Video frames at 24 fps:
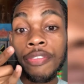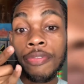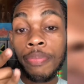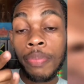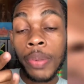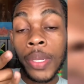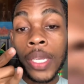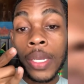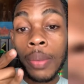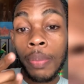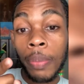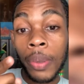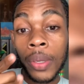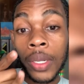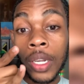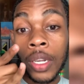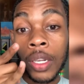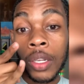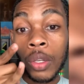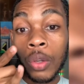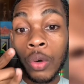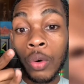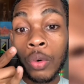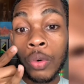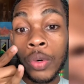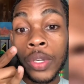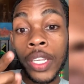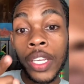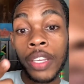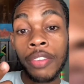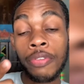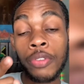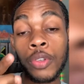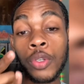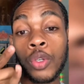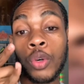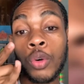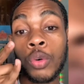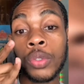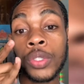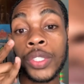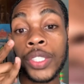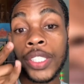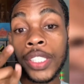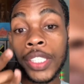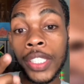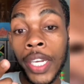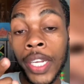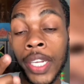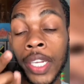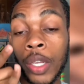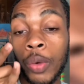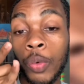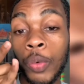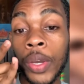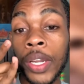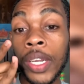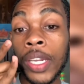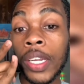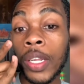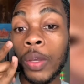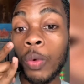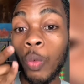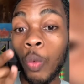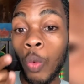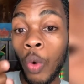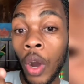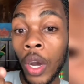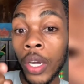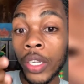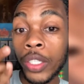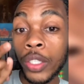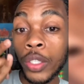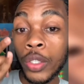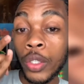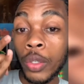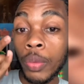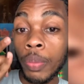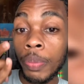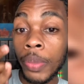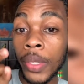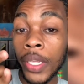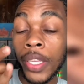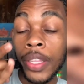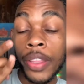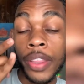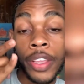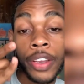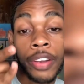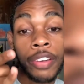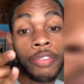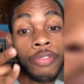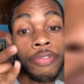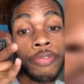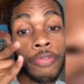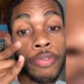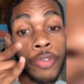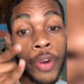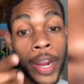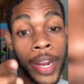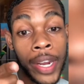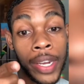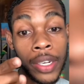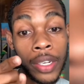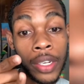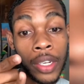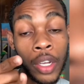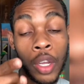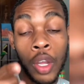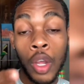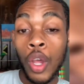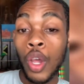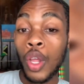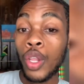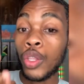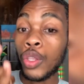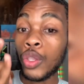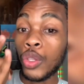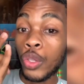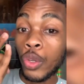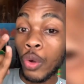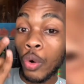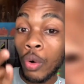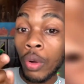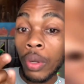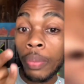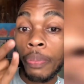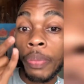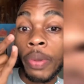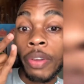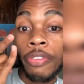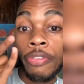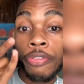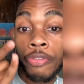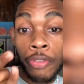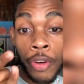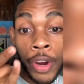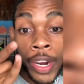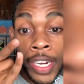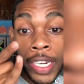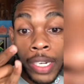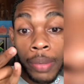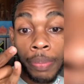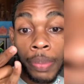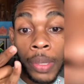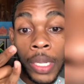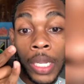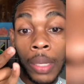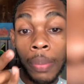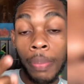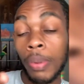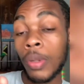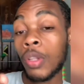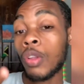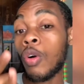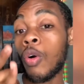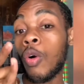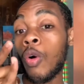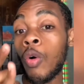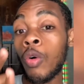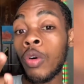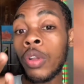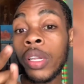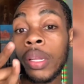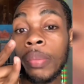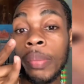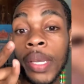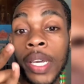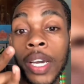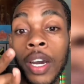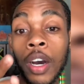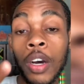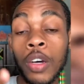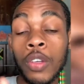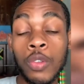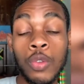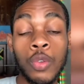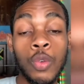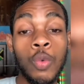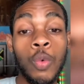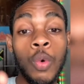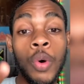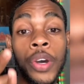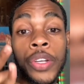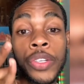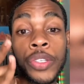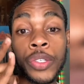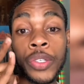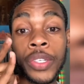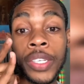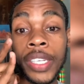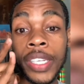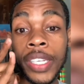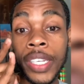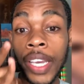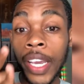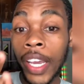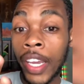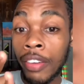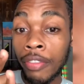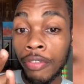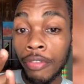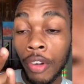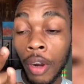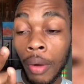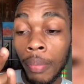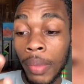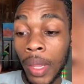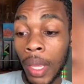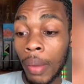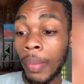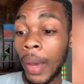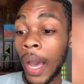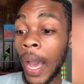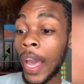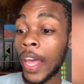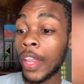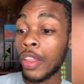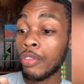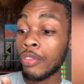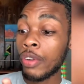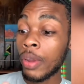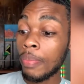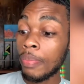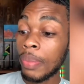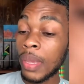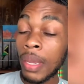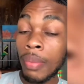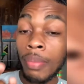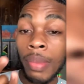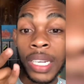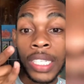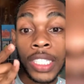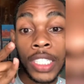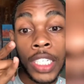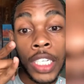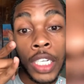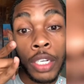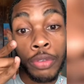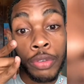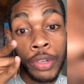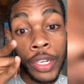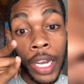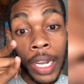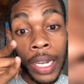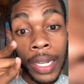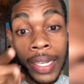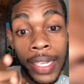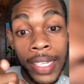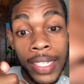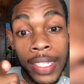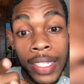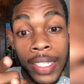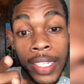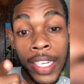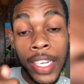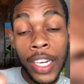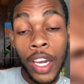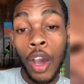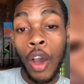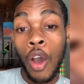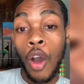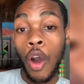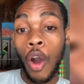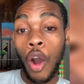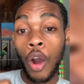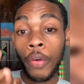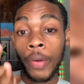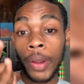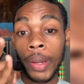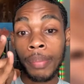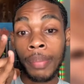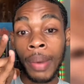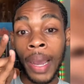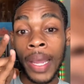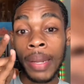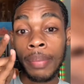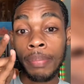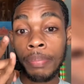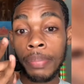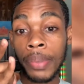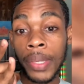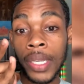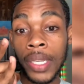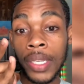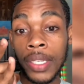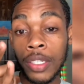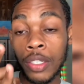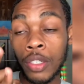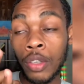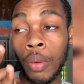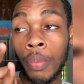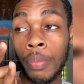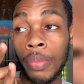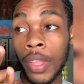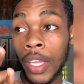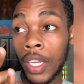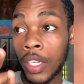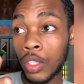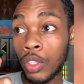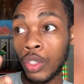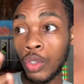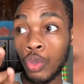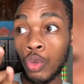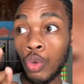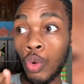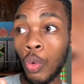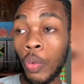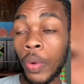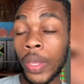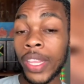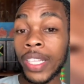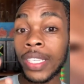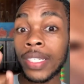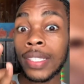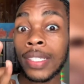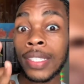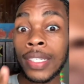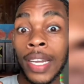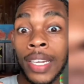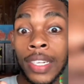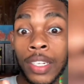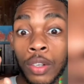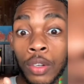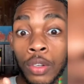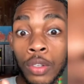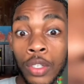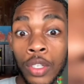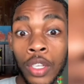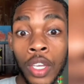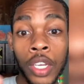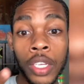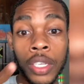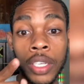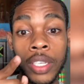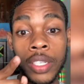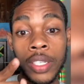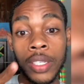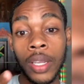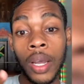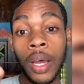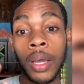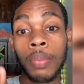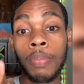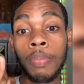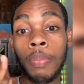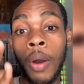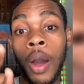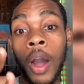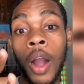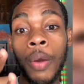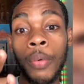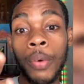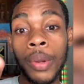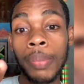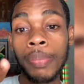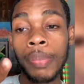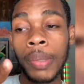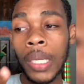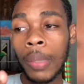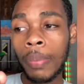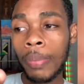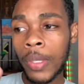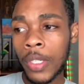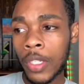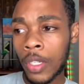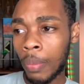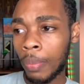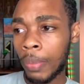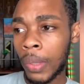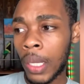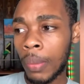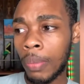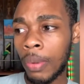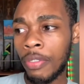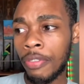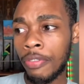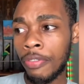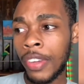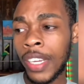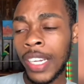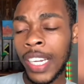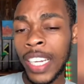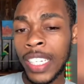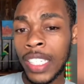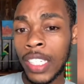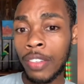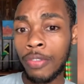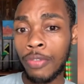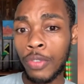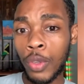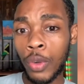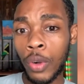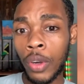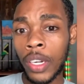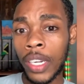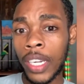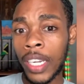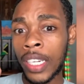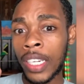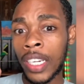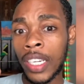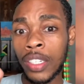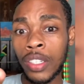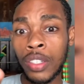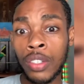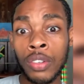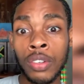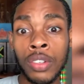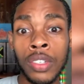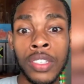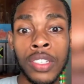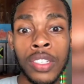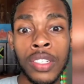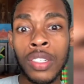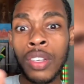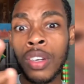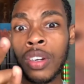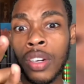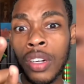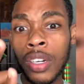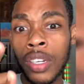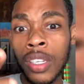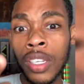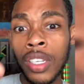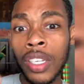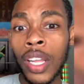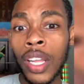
people alone if you don't genuinely want to be their friend. Don't befriend people only because you want to gain from them, either it be materialistic or it might be something to do with status. You start par with people so people feel as if you are in a certain circle